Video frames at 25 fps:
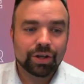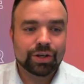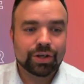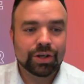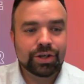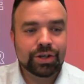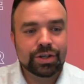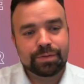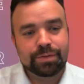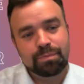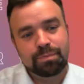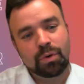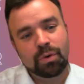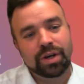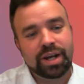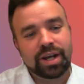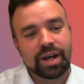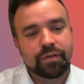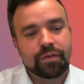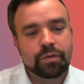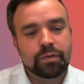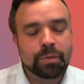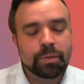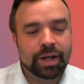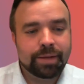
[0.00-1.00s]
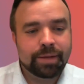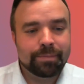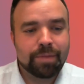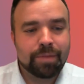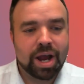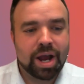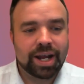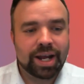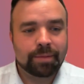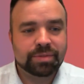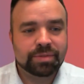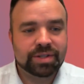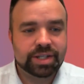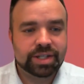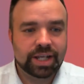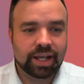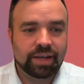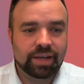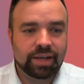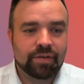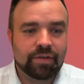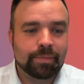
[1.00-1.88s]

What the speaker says: Good morning, everybody. My name's Steve.